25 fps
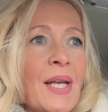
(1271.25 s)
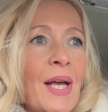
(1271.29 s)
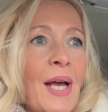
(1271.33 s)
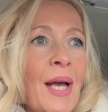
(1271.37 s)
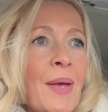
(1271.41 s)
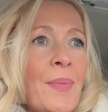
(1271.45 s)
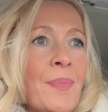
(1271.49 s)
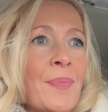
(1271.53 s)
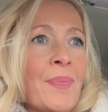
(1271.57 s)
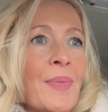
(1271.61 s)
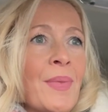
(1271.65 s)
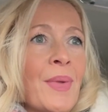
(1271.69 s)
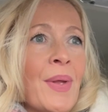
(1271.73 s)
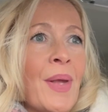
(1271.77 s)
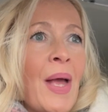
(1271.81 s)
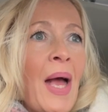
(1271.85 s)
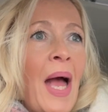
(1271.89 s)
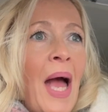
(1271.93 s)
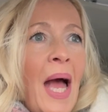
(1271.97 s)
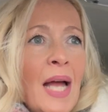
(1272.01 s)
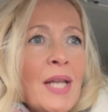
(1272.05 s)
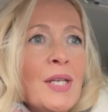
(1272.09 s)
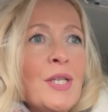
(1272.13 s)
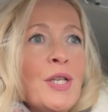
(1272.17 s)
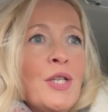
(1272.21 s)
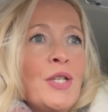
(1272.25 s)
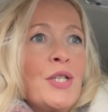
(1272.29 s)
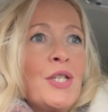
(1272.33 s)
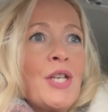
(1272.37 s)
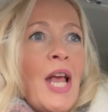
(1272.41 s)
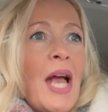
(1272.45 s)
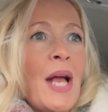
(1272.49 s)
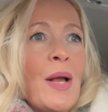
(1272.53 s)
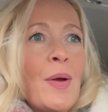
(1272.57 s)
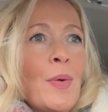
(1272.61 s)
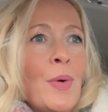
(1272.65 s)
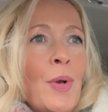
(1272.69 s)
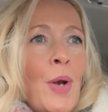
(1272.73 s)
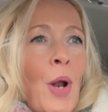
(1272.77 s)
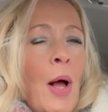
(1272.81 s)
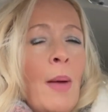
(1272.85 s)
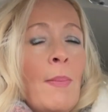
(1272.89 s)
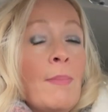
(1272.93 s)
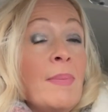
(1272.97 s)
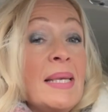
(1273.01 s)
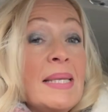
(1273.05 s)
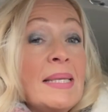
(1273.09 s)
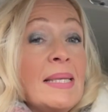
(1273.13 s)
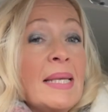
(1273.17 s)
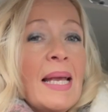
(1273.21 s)
and just check we're not
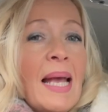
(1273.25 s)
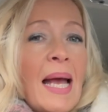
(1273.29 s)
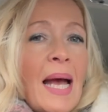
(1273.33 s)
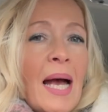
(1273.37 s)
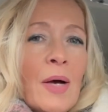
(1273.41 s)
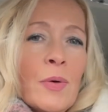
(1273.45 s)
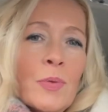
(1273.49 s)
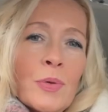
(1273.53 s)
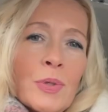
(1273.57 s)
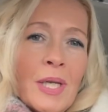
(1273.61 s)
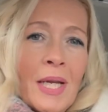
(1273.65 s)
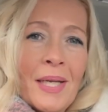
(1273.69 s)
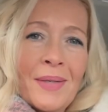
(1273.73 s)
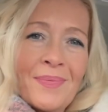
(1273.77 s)
missing out.